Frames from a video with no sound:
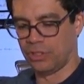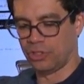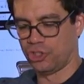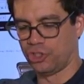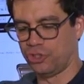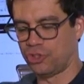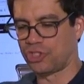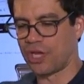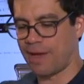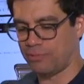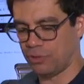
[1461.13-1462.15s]
Should you
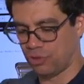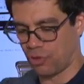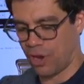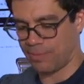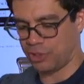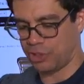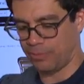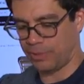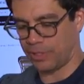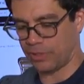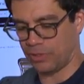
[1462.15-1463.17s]
stop drop
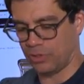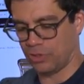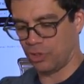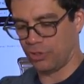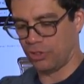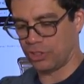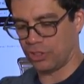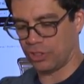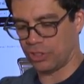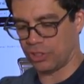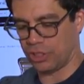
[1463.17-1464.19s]
shipping? So there's
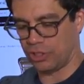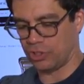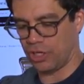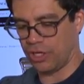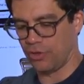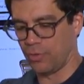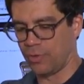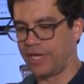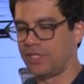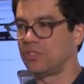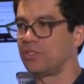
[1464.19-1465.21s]
there's other
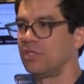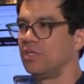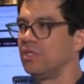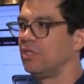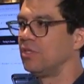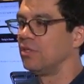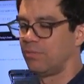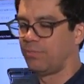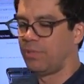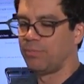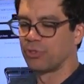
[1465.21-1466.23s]
ways
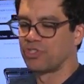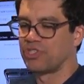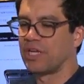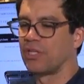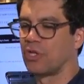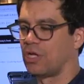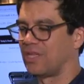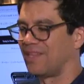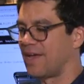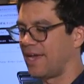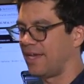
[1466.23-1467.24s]
people sell
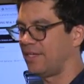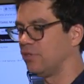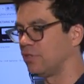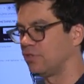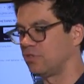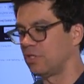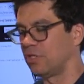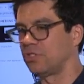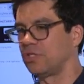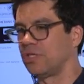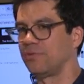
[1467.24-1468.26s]
online. You can sell
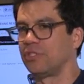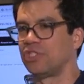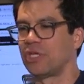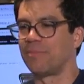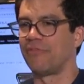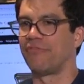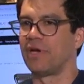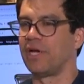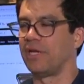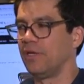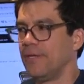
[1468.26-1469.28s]
online with a
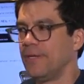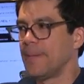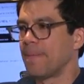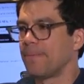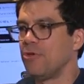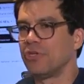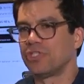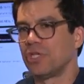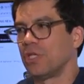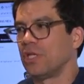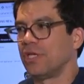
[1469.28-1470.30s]
Shopify. You can
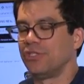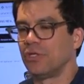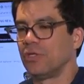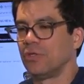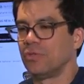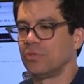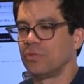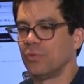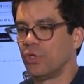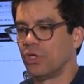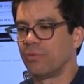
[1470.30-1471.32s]
sell online on your own
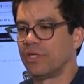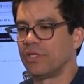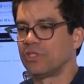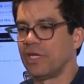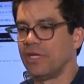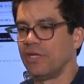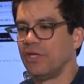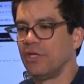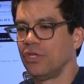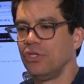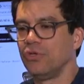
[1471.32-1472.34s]
WordPress site.
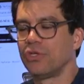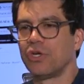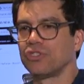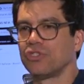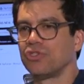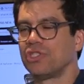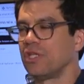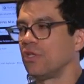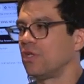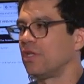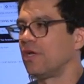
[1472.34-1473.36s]
You can also
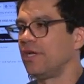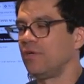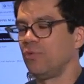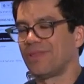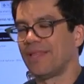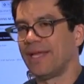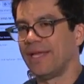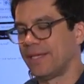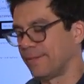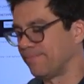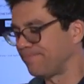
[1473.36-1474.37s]
sell online with
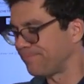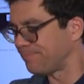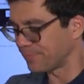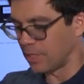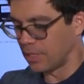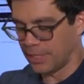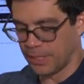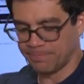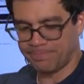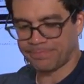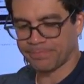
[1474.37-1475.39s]
like
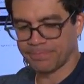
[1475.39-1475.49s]
um,